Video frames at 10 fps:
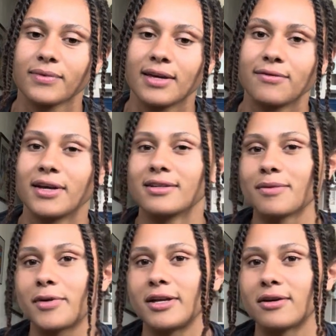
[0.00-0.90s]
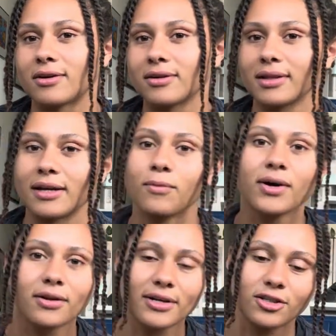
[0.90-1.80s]
giving his opinion on like
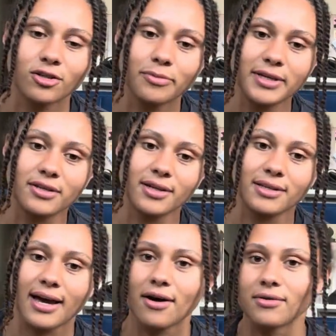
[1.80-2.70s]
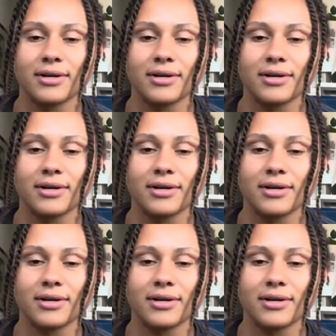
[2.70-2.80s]
whether it should be shut down,